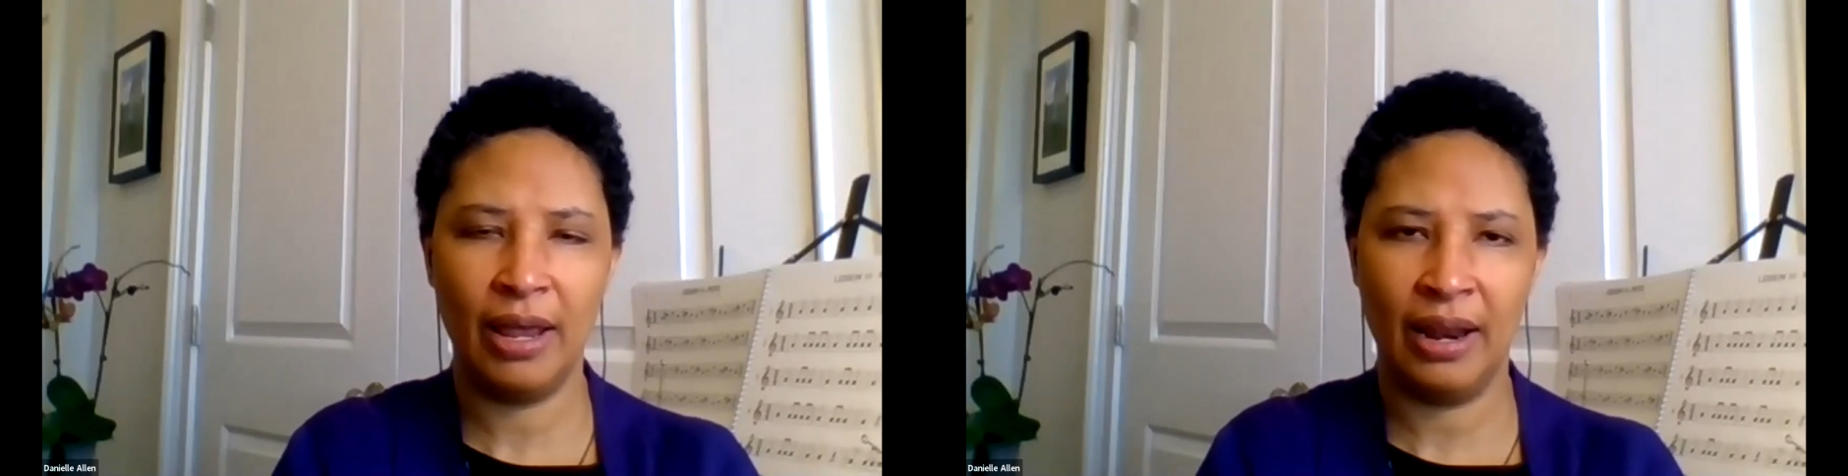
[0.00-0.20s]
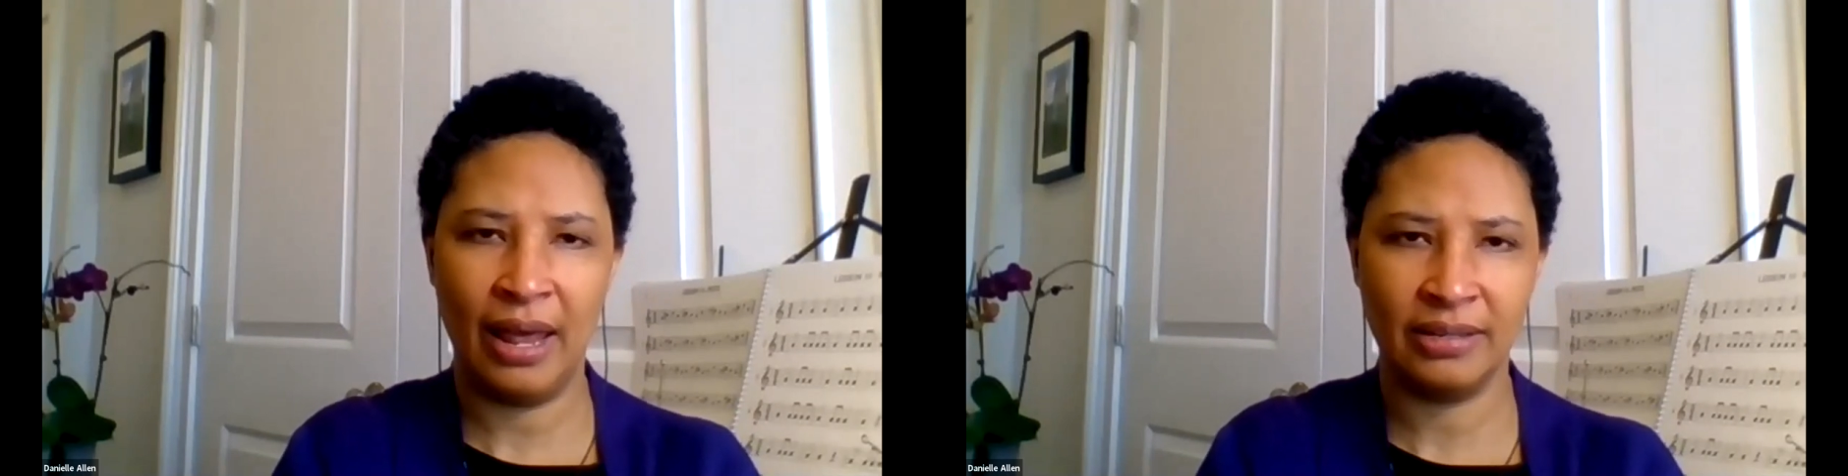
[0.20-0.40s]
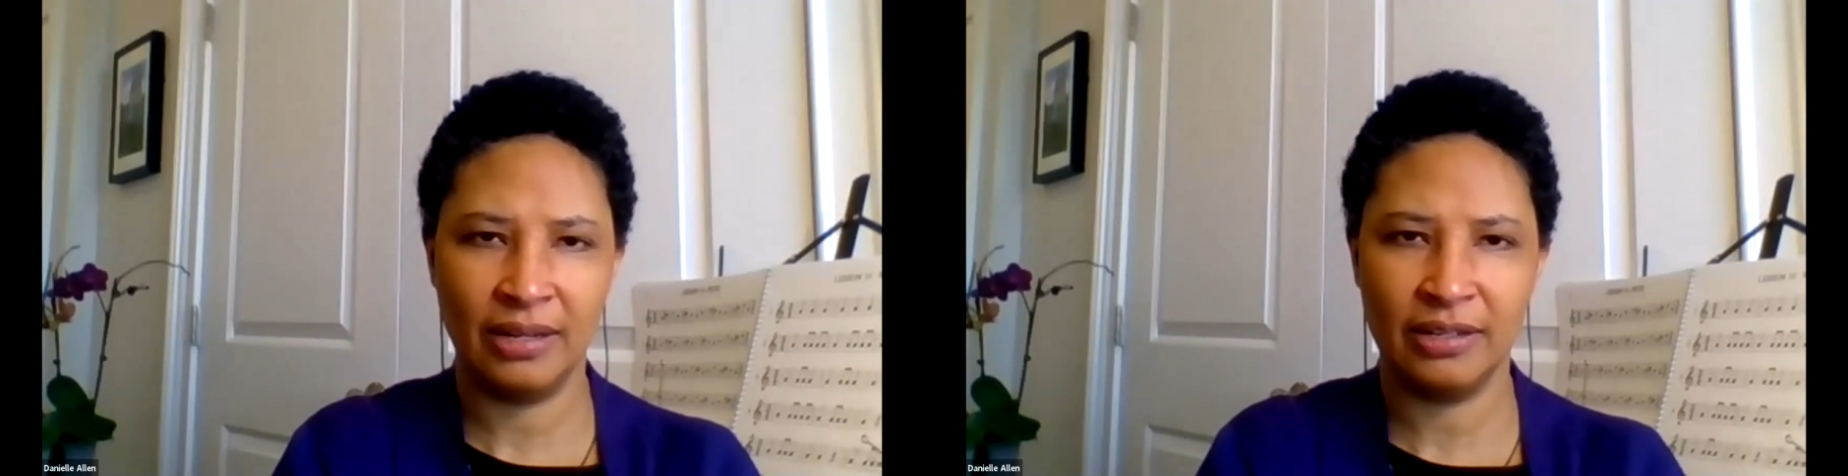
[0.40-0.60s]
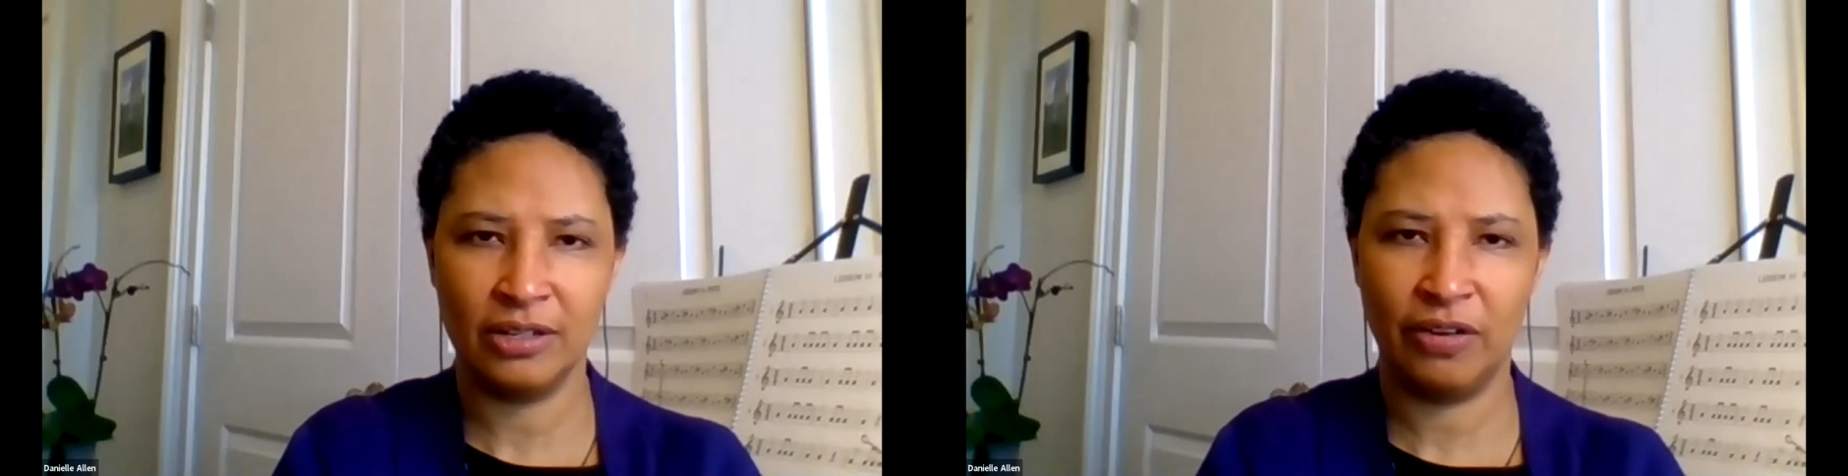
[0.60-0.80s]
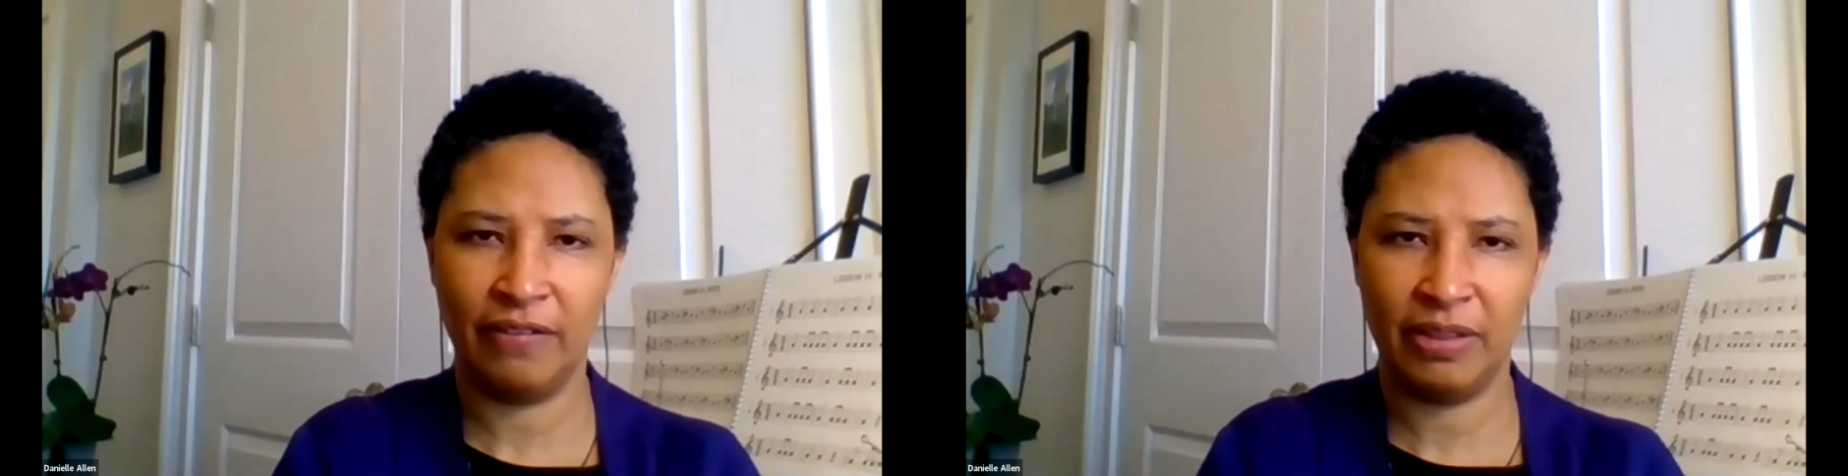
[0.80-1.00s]
in essence,
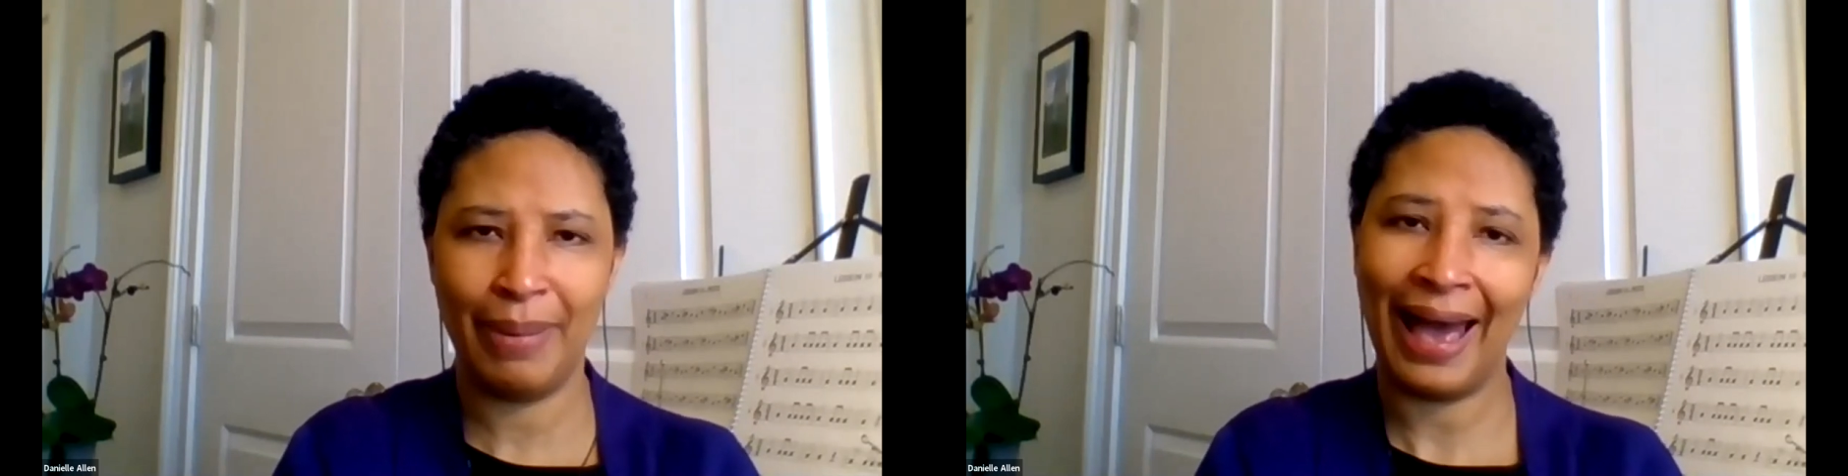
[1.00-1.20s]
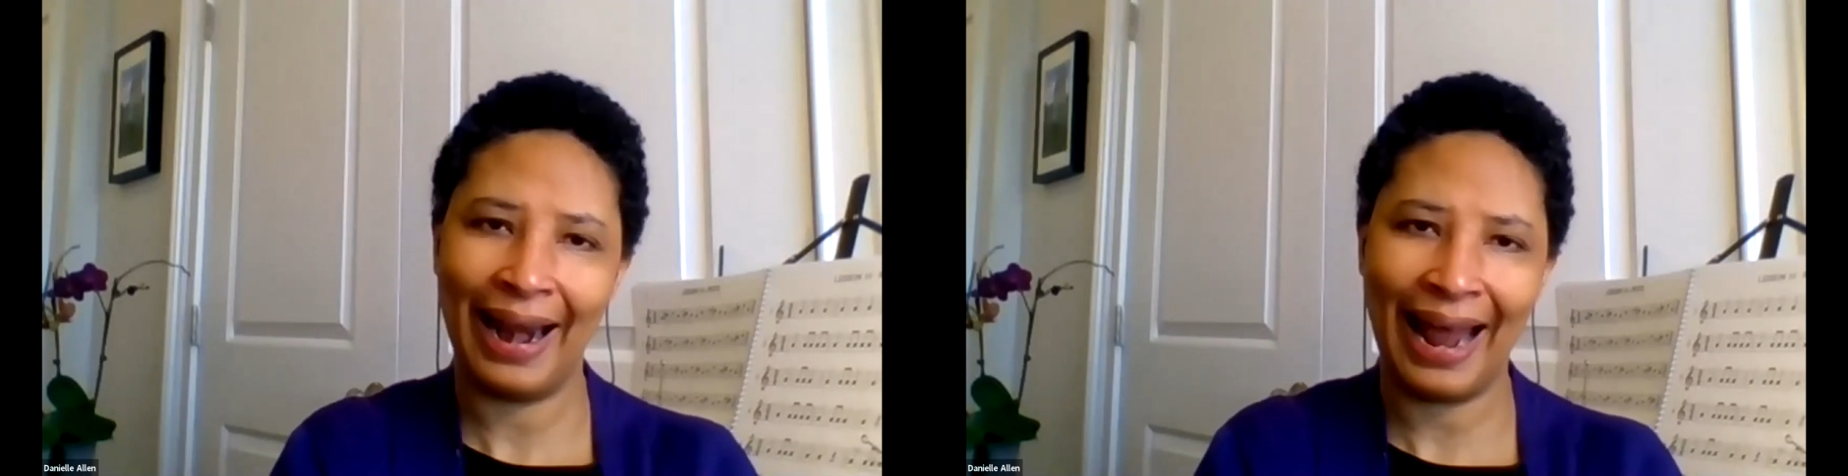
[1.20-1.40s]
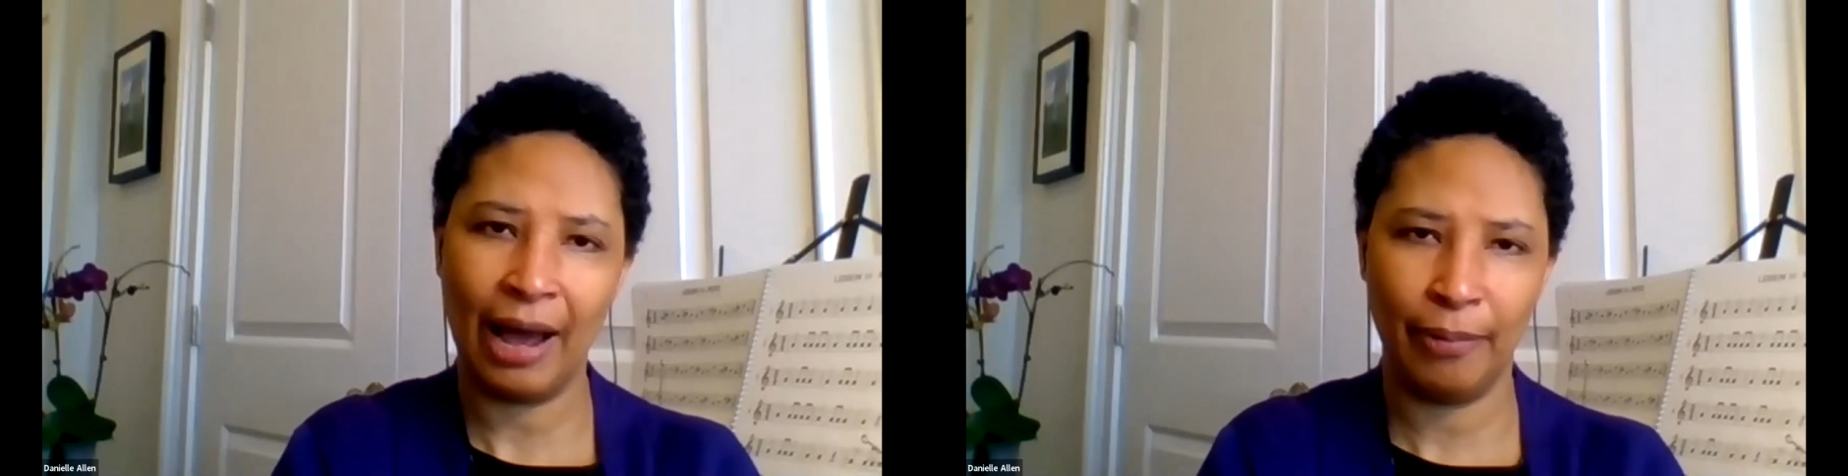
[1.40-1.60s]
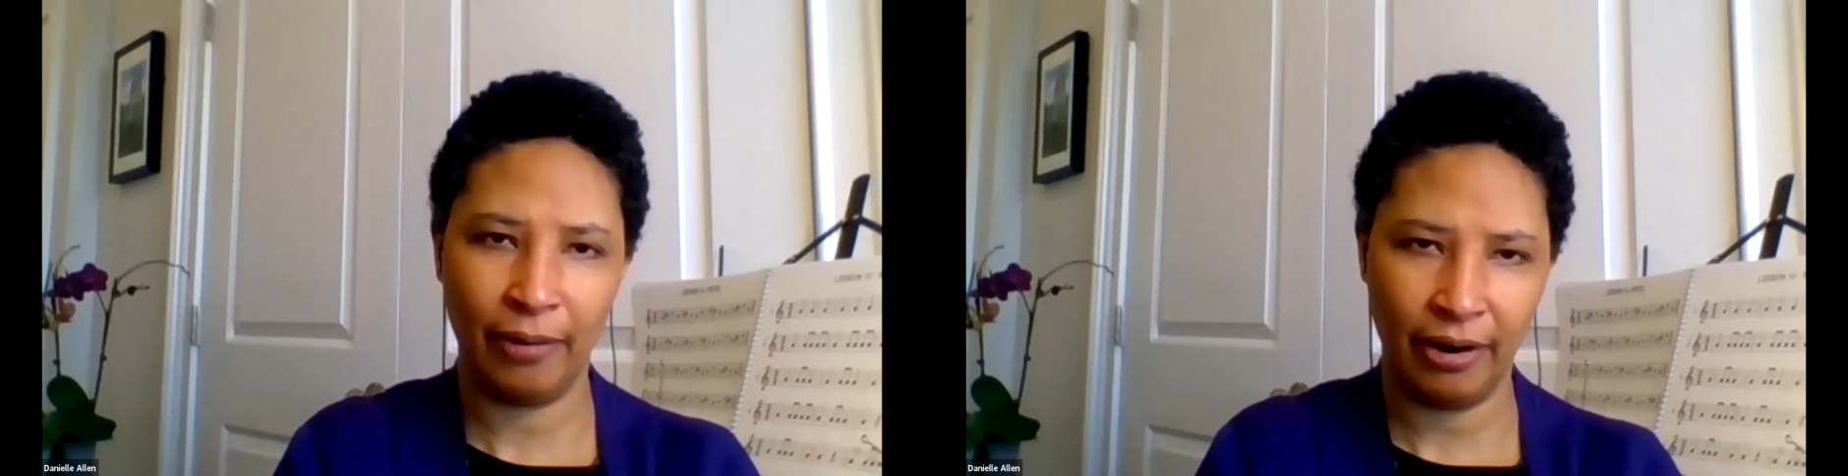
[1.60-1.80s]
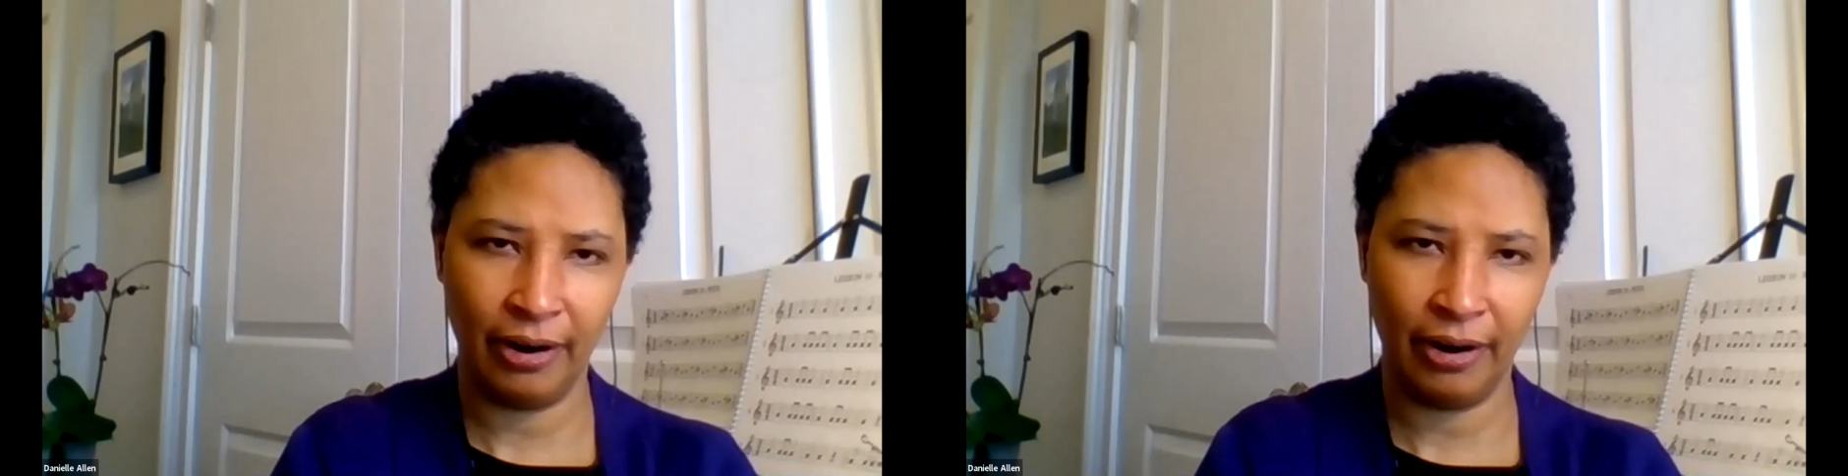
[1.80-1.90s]
the sort of the bad apple